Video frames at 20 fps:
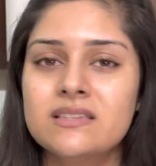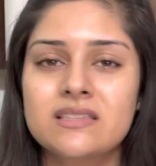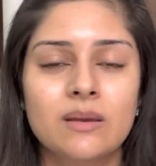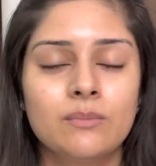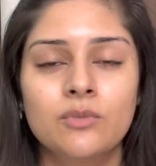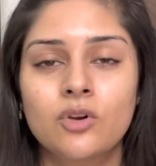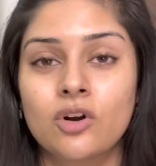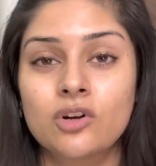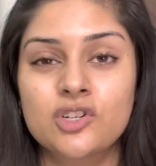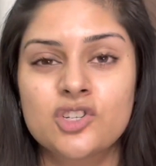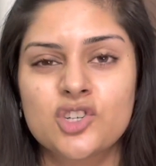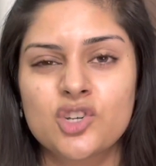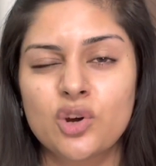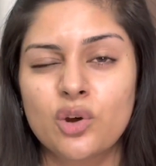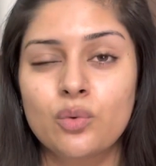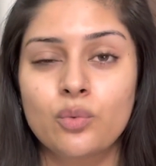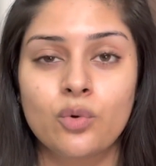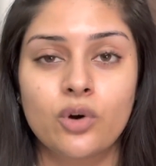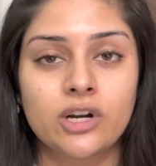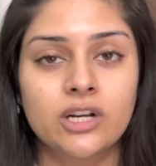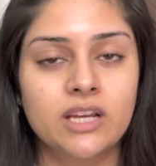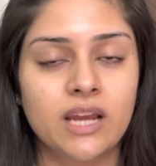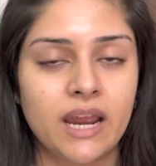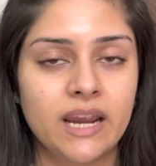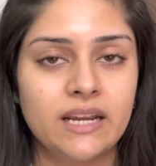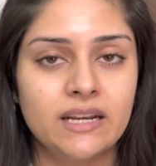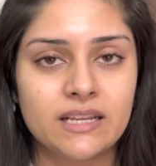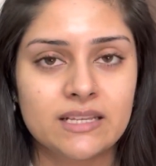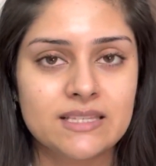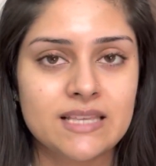I'm not sure what
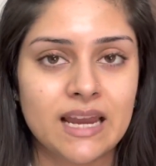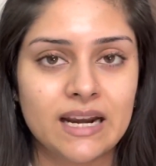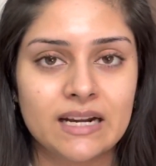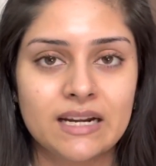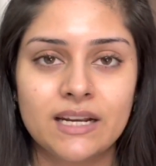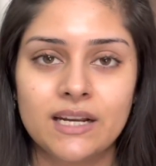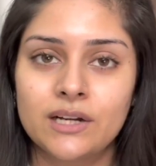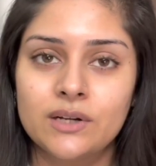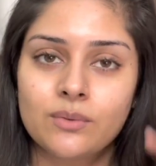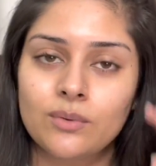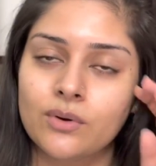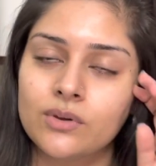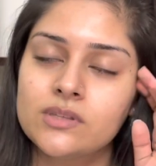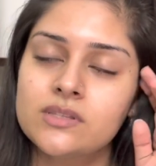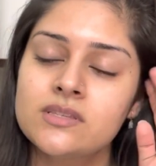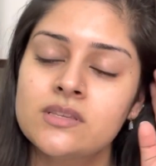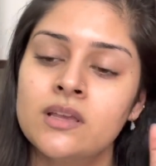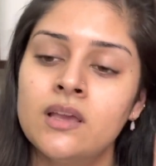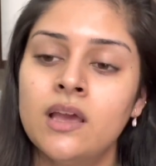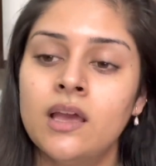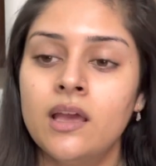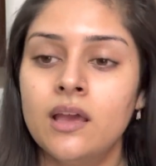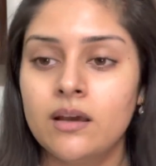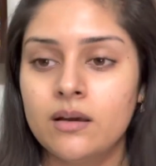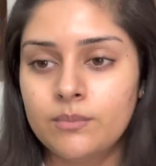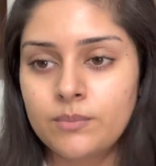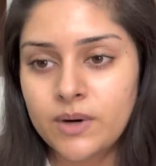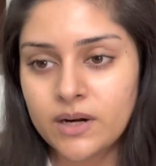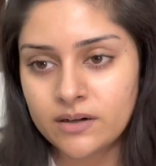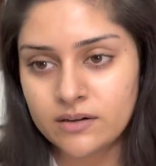kind exactly it was,
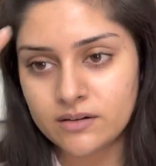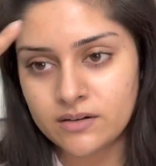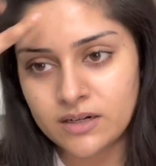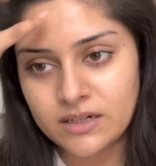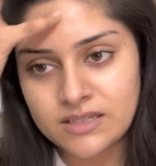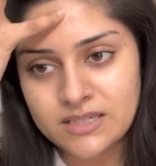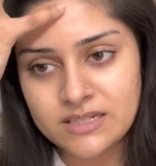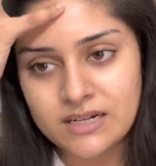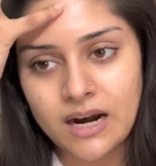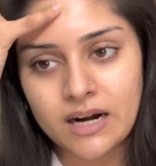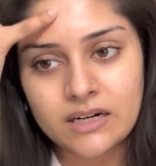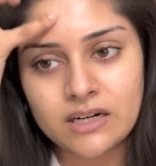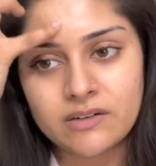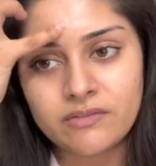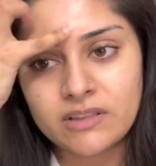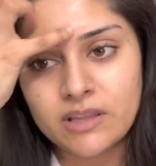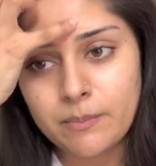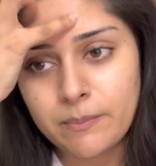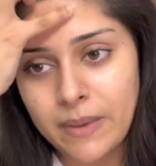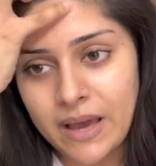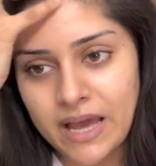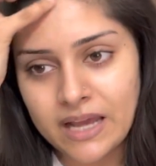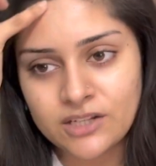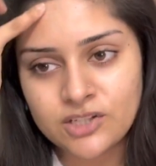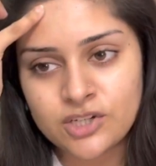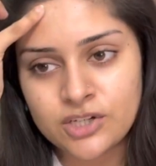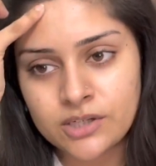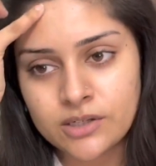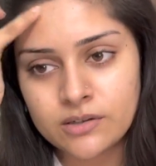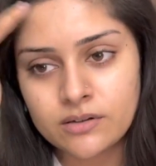but it started with a
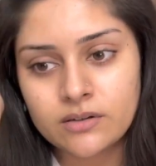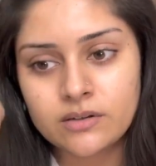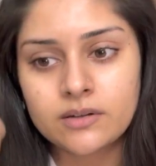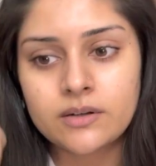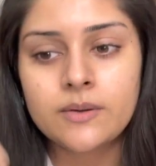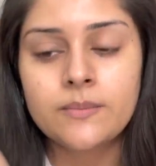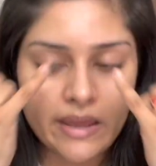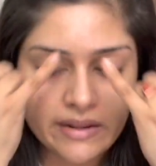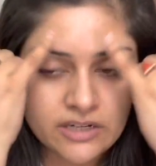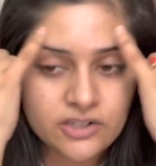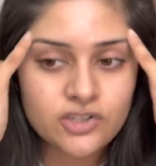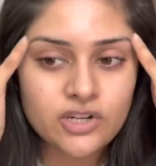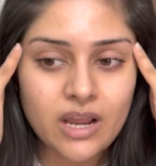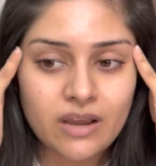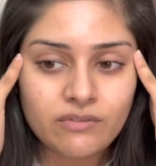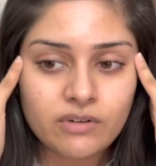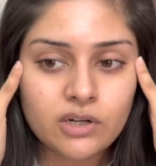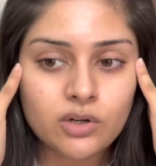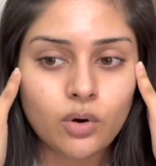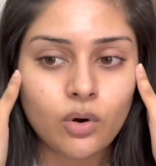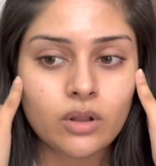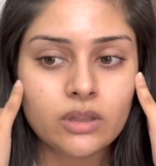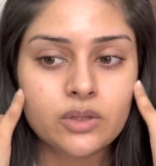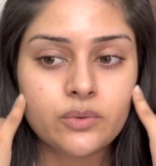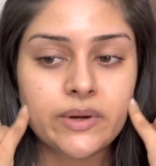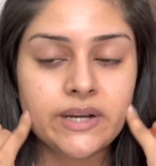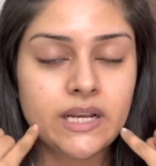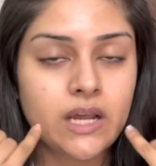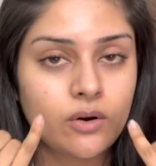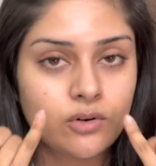patch here and it traveled all the
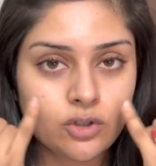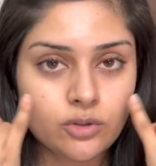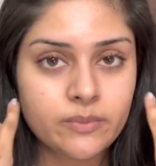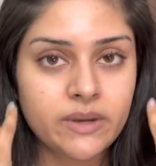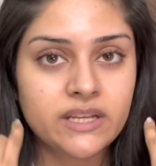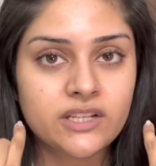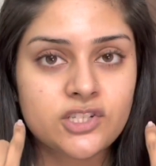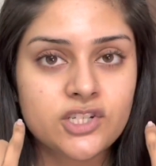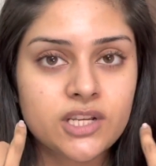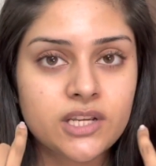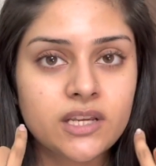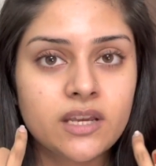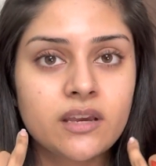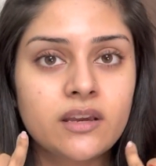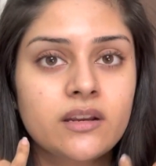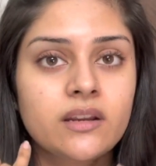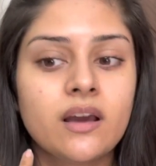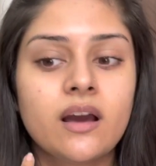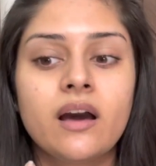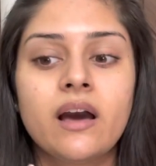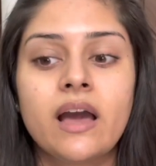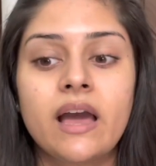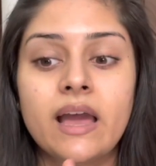way down to my cheek area.